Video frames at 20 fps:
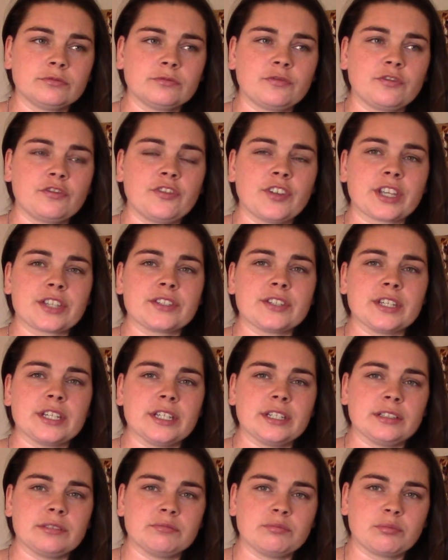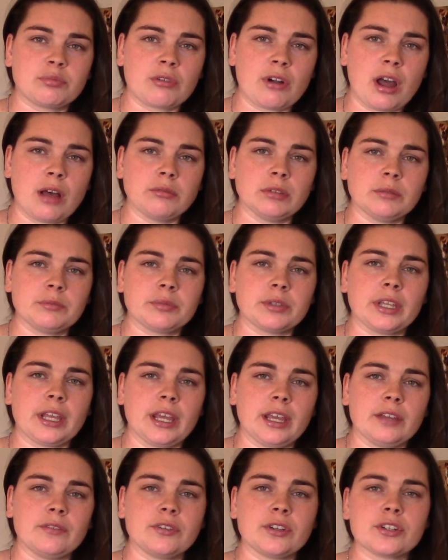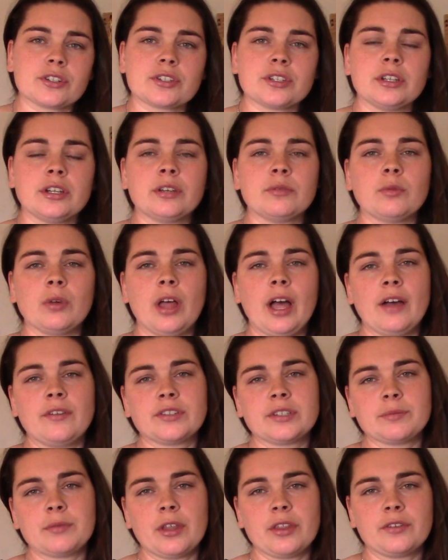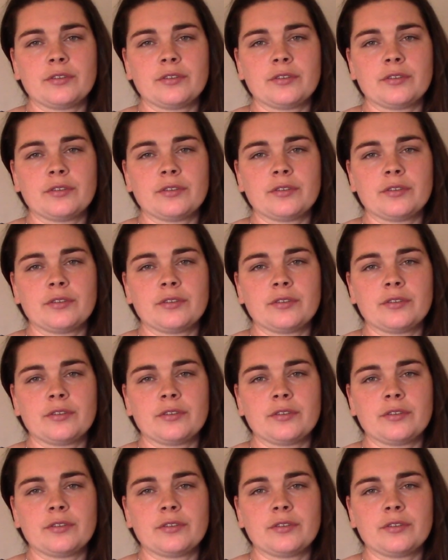fixing problem behaviors. We'll have some other